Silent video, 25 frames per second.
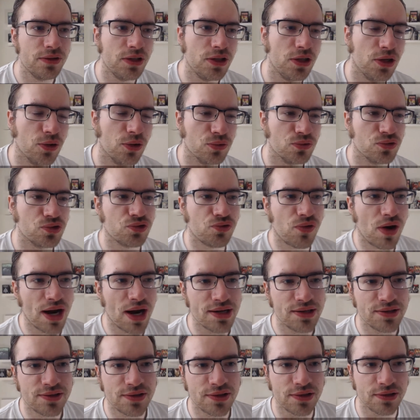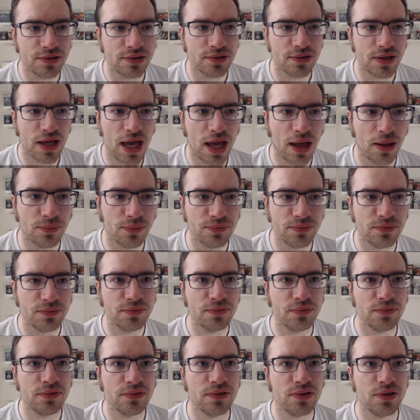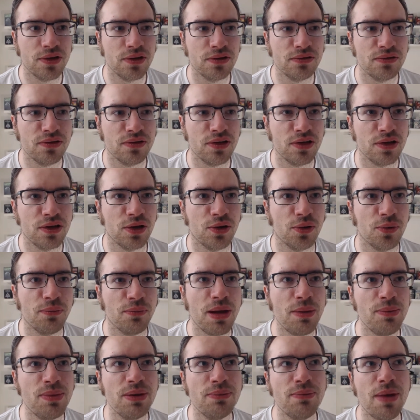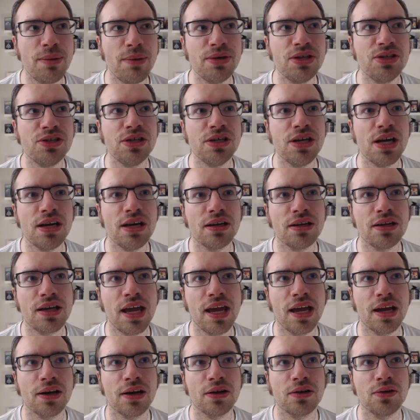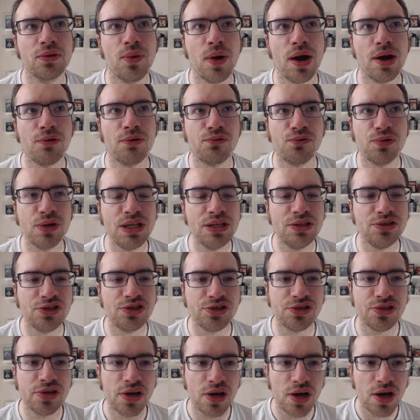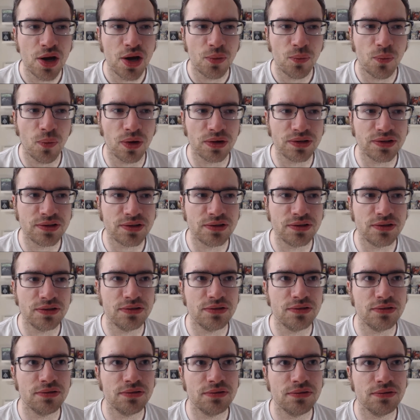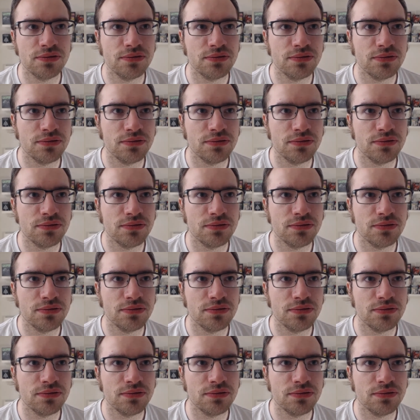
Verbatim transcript: you know, tries to help. You know, maybe maybe she can't quite reach once.